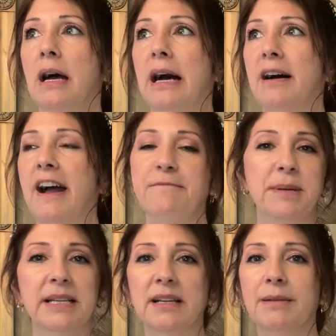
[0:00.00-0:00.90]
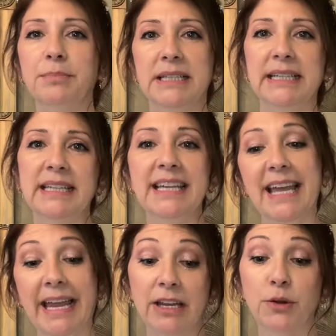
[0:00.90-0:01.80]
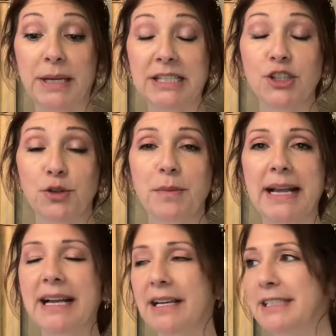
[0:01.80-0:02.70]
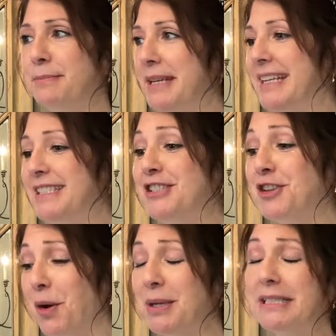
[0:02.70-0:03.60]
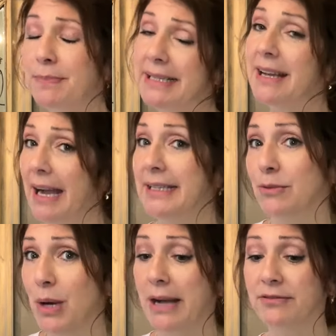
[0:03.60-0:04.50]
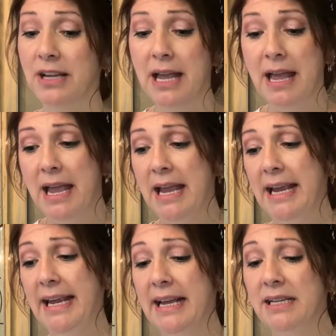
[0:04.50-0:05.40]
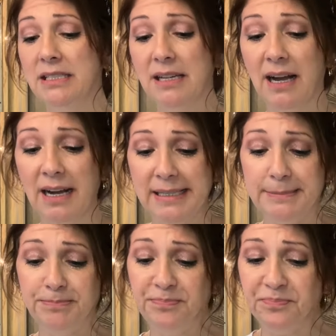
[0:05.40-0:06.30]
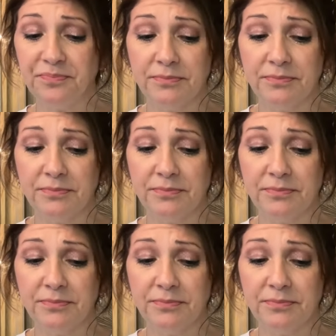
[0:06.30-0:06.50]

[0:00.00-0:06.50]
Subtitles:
I've been completely catering to my husband, so it's been kind of rough. And